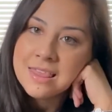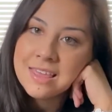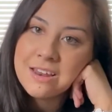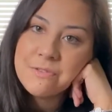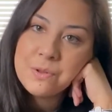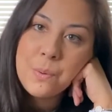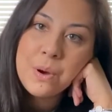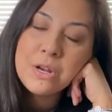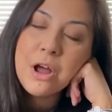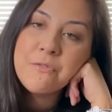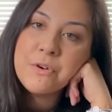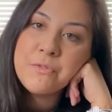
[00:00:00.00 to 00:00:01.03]
that if you want
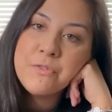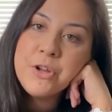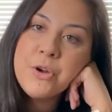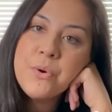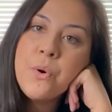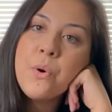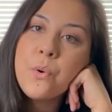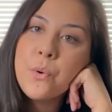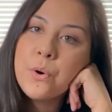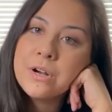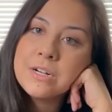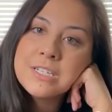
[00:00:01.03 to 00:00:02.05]
a review
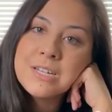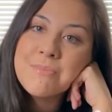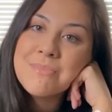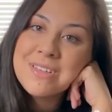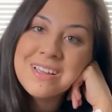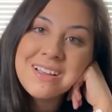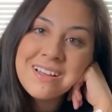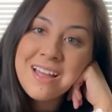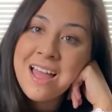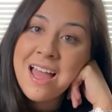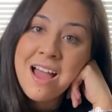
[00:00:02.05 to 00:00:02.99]
or something